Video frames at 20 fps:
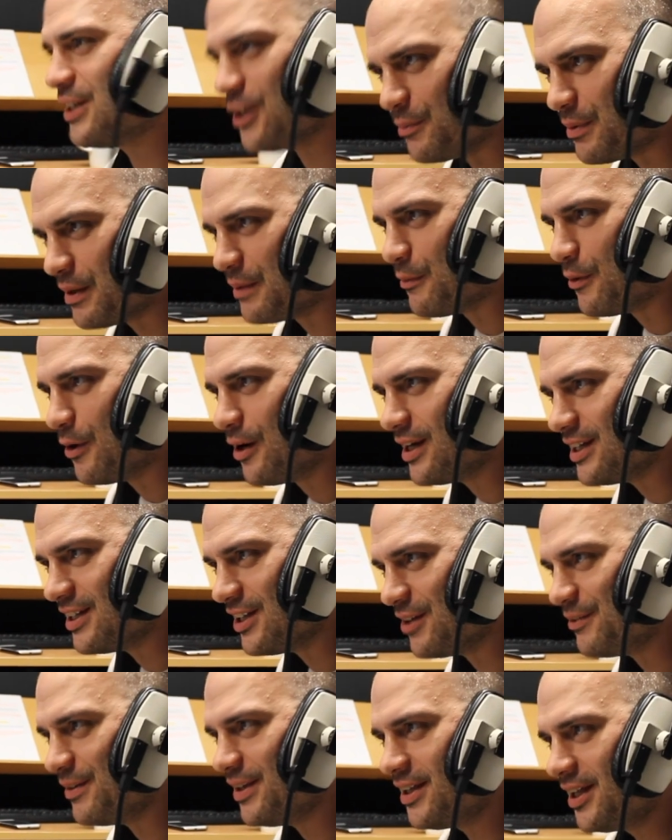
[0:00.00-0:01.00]
little right. bit more. You
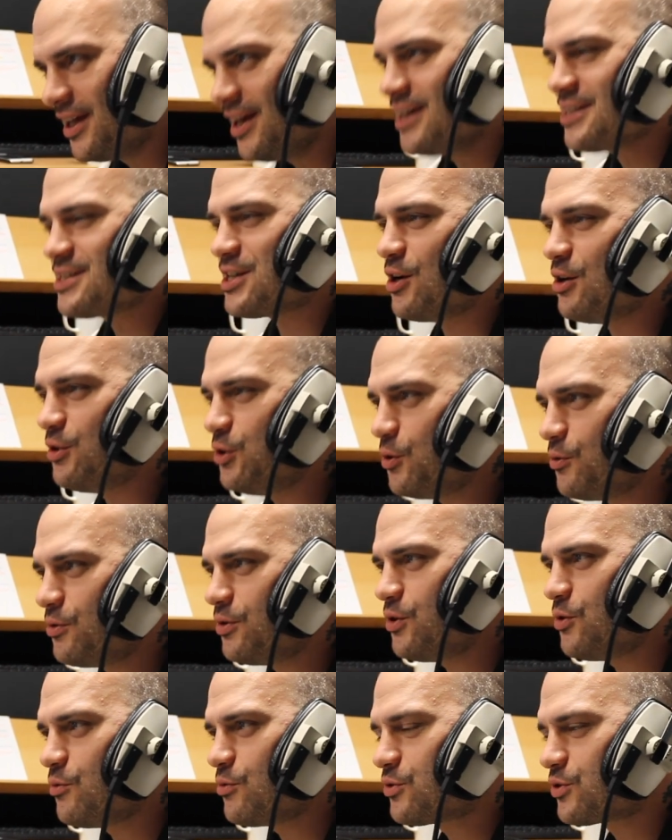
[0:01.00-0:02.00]
know yeah, I mean? yeah. So you
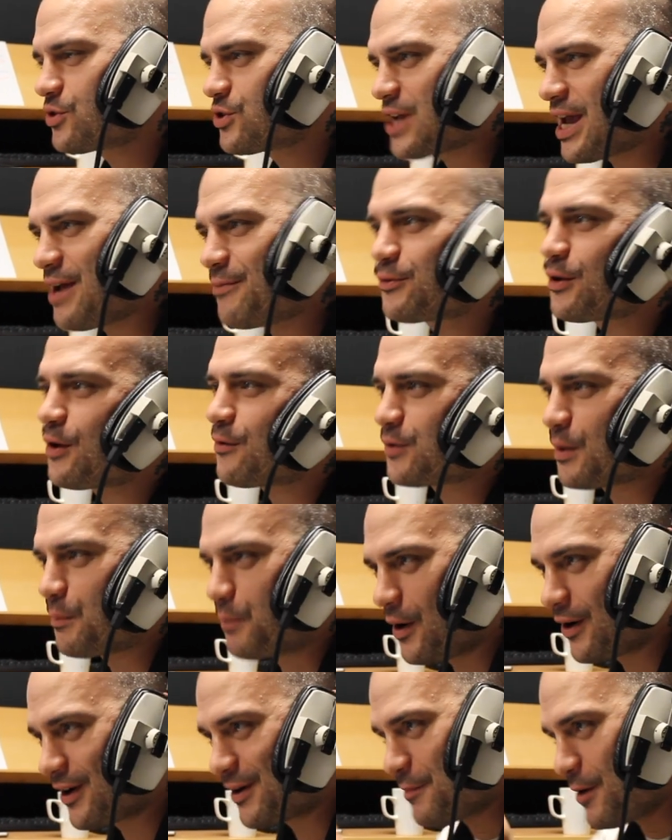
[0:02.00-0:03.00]
you yeah. shaved off the
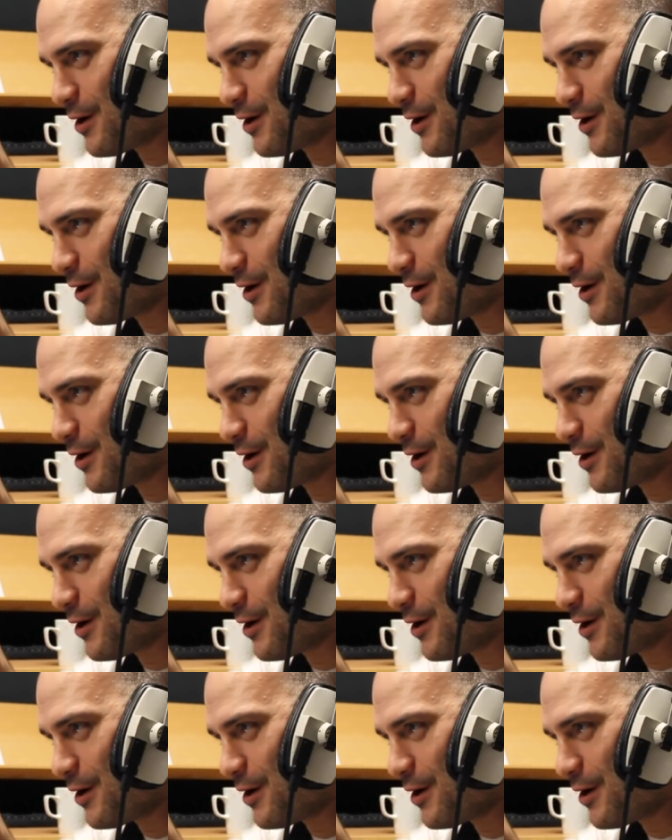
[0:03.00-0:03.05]
punk